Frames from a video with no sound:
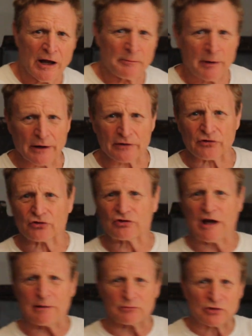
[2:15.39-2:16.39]
But at the
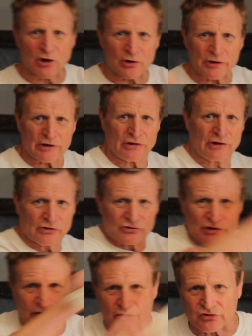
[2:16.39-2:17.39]
same token, you can
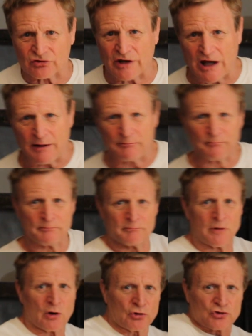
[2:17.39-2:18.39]
see the same
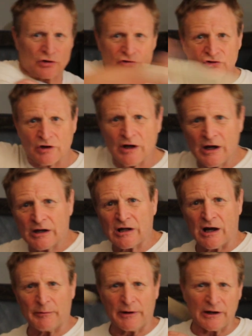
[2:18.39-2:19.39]
motions
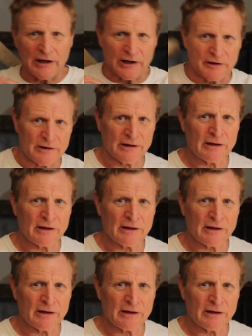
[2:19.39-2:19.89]
coming in